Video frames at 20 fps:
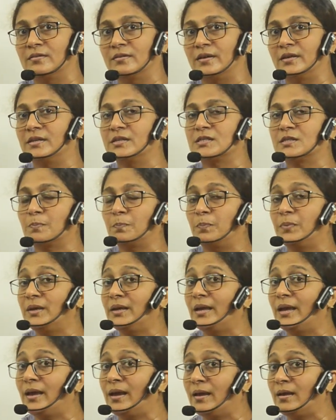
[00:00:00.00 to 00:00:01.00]
That is
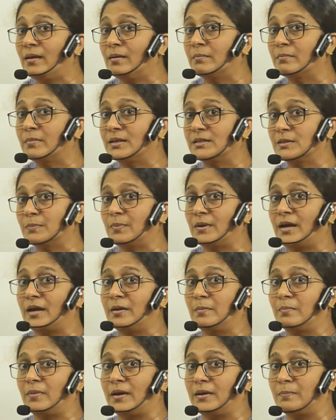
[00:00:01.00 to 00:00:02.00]
PA
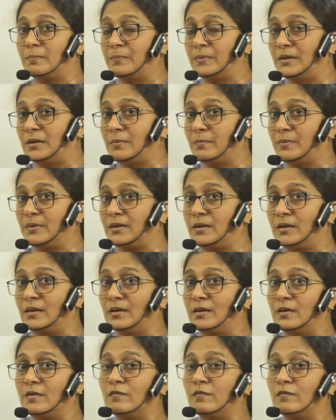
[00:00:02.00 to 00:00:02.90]
multiplied by PB